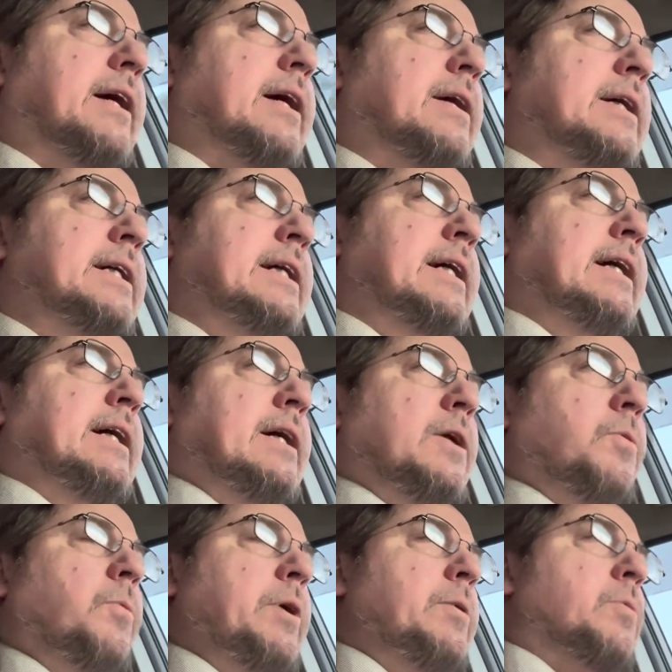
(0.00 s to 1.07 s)
Uh,
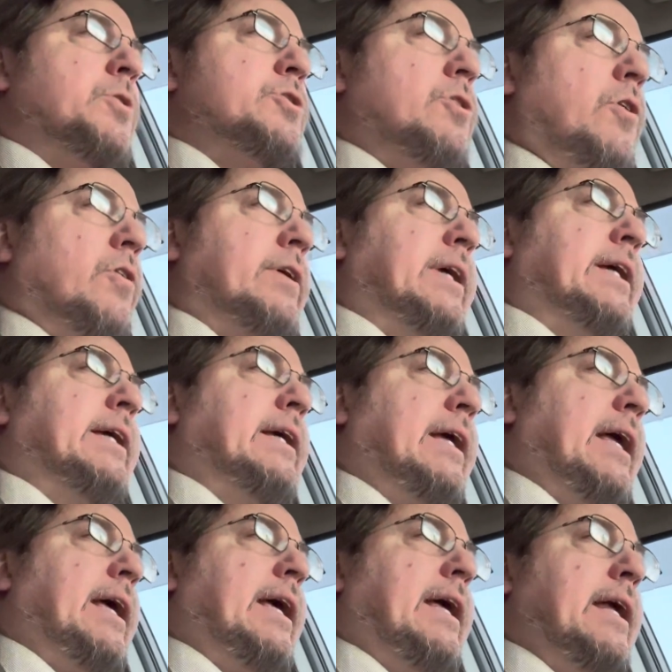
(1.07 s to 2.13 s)
we were talking,
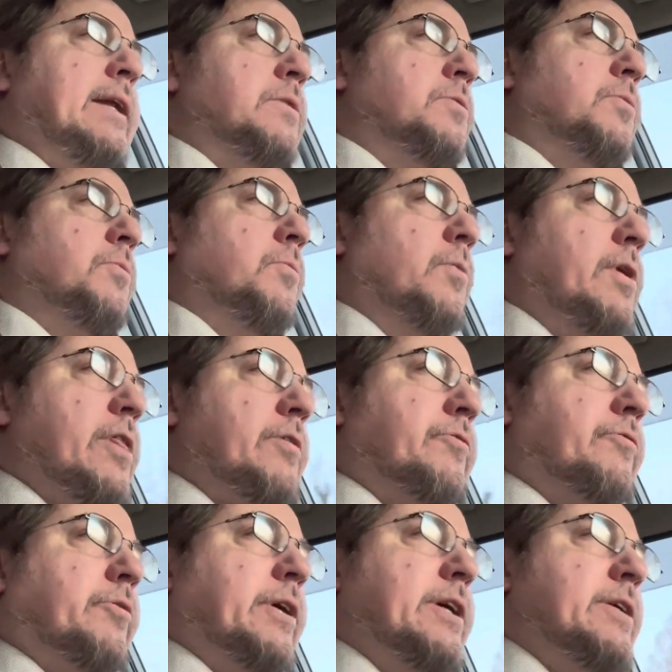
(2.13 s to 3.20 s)
and one of the
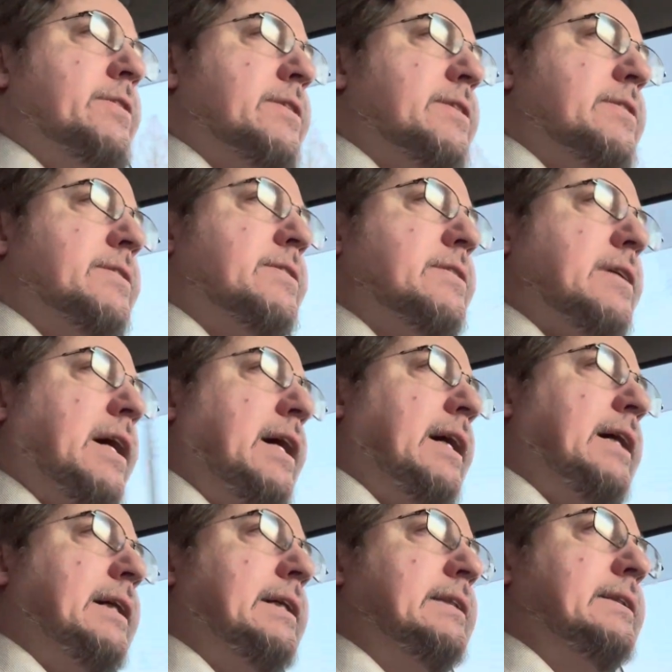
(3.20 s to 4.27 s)
phrases
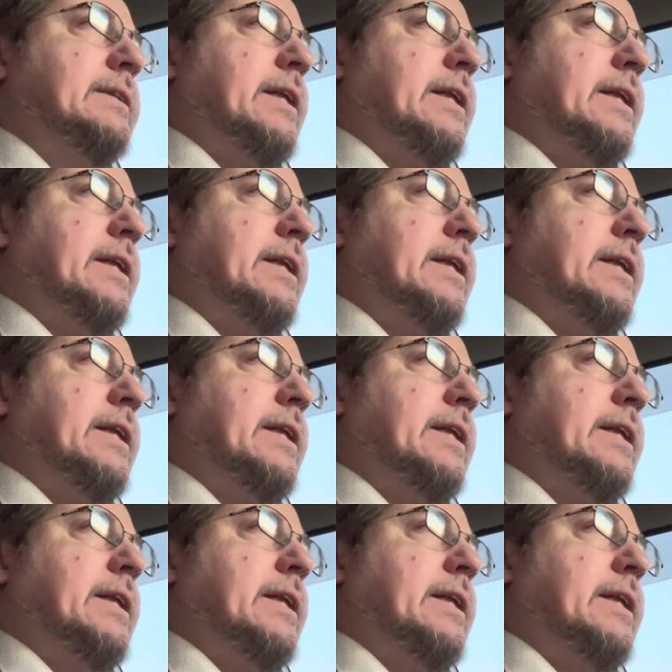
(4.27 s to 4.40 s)
uh,